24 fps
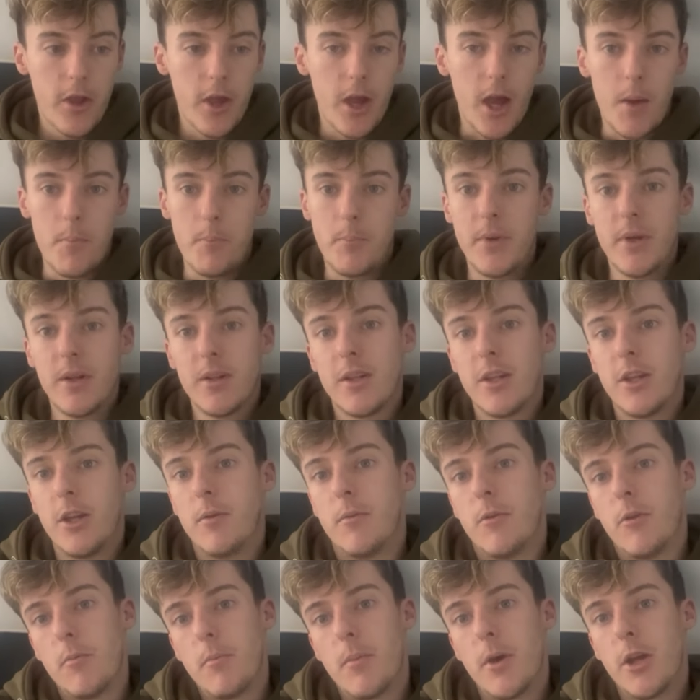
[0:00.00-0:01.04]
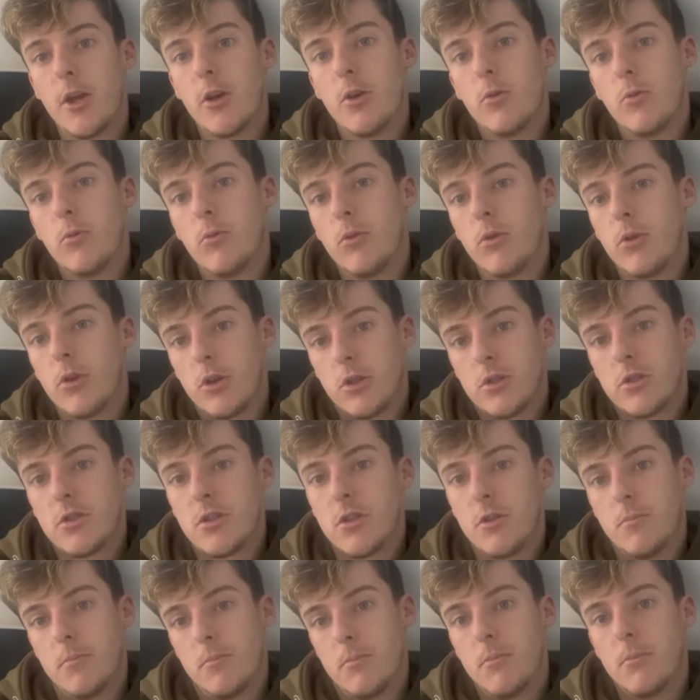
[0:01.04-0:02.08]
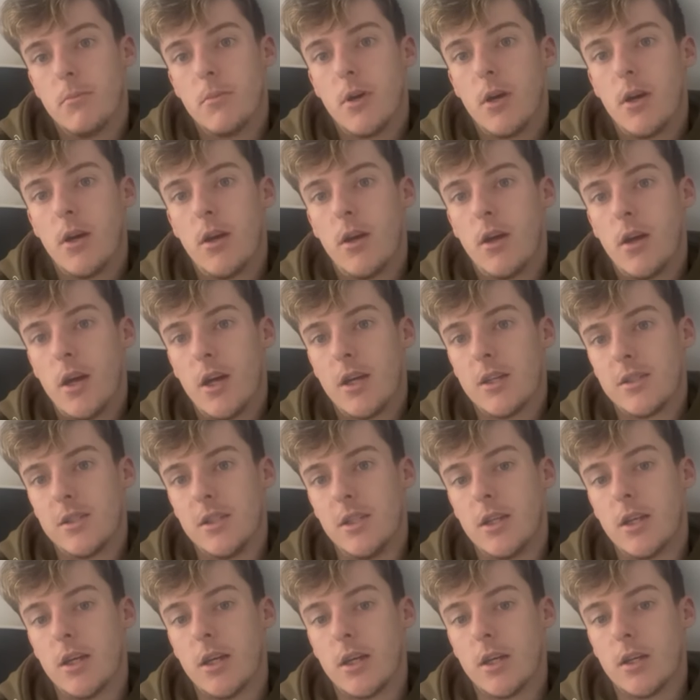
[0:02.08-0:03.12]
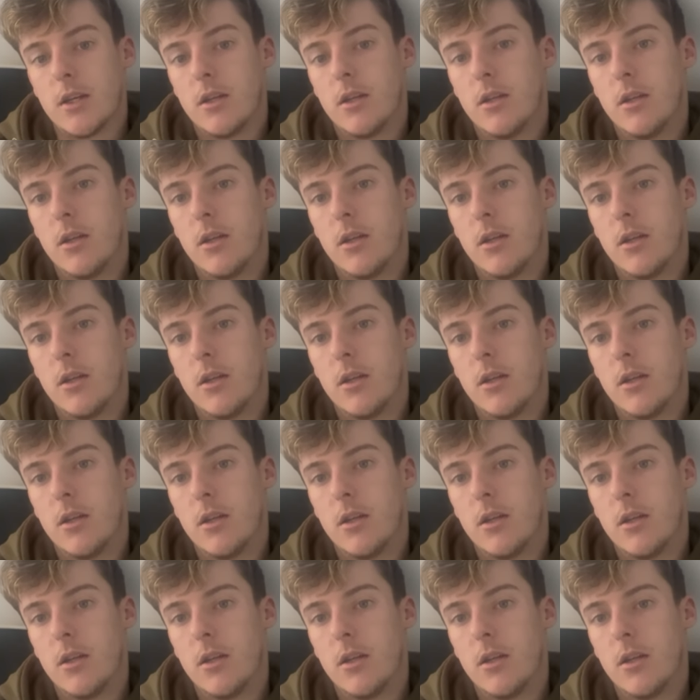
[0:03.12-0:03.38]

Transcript: I'm building my own custom RC car.